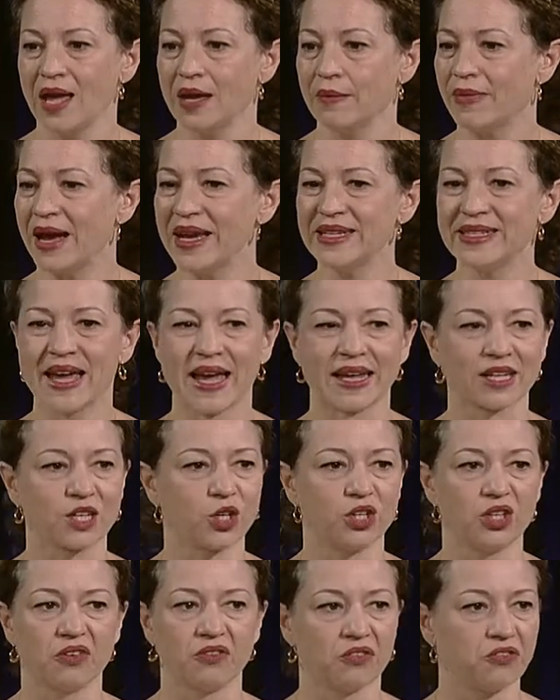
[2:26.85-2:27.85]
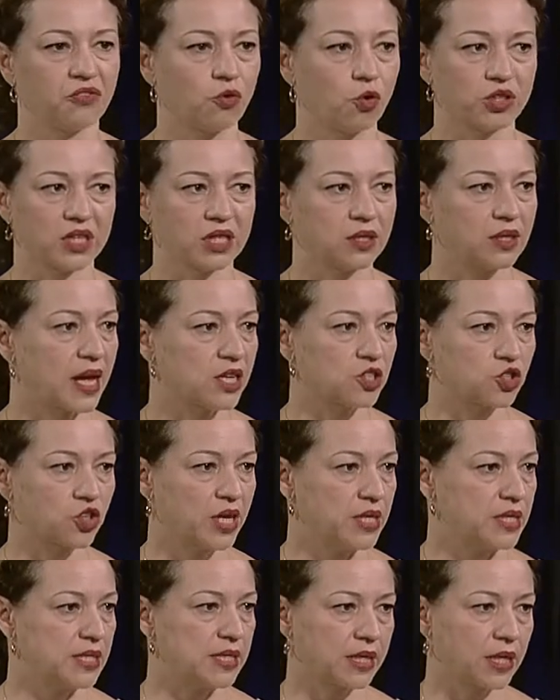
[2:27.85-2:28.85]
My dad couldn't have afforded that
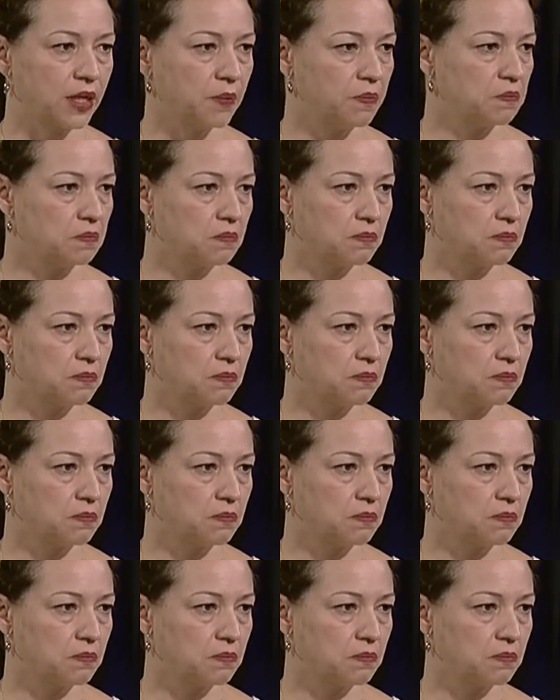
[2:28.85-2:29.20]
train ticket,